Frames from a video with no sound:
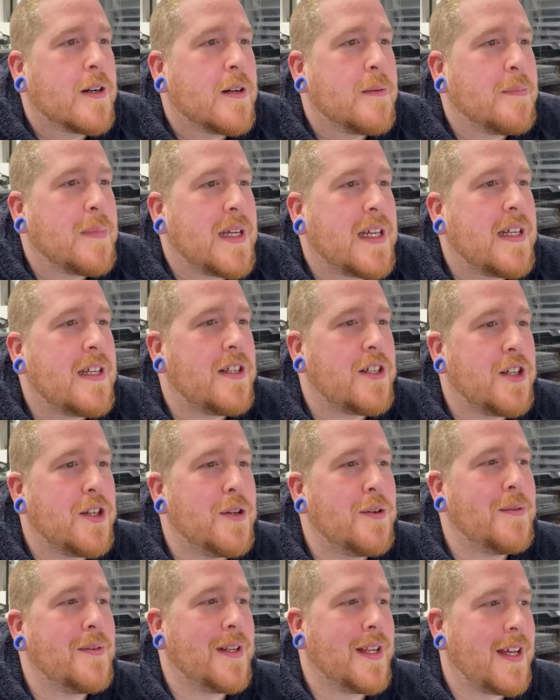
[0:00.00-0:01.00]
Be
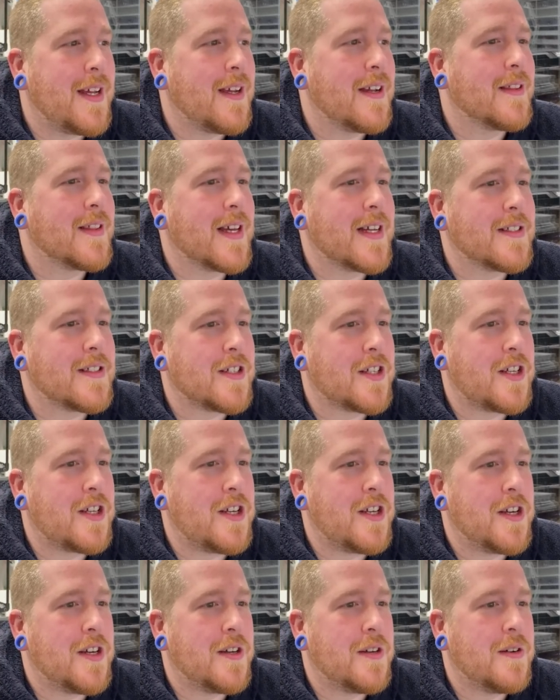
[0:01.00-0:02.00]
unique. That's
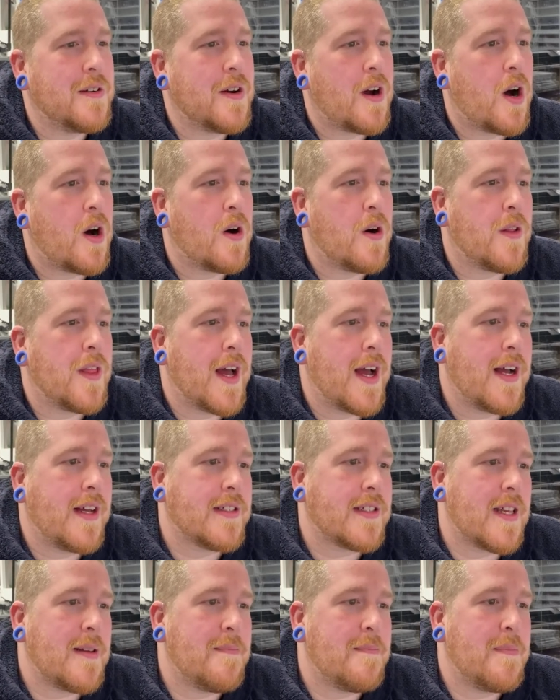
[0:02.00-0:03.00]
cute. Oh,
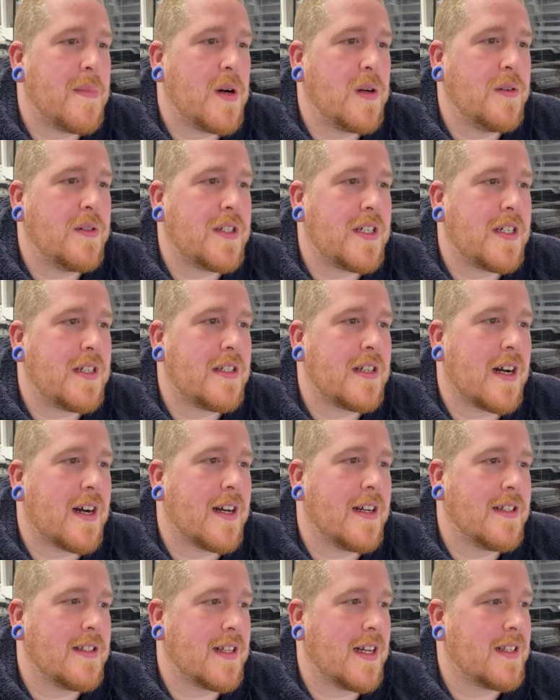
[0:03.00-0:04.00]
that's emoji
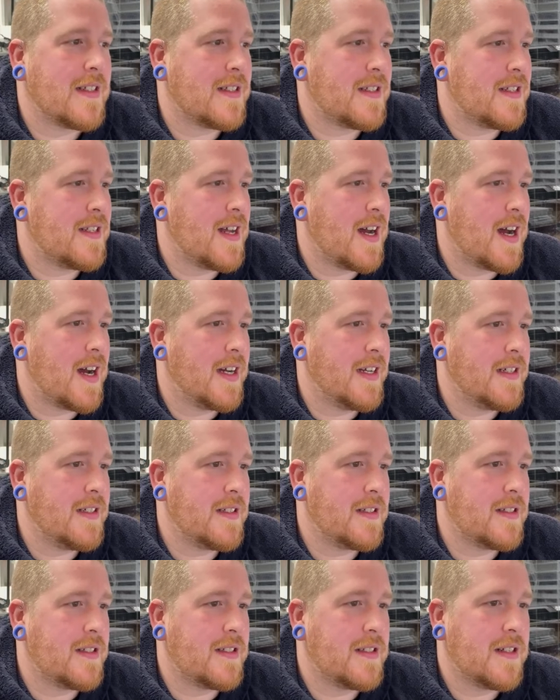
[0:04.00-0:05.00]
dice. That's
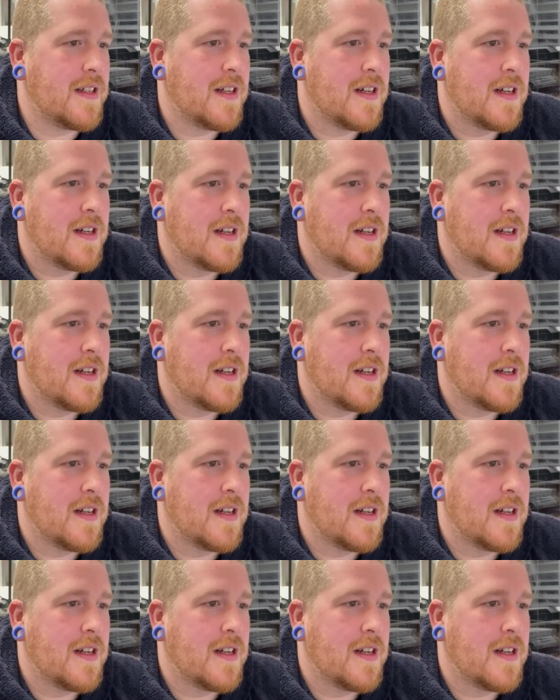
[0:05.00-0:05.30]
nice.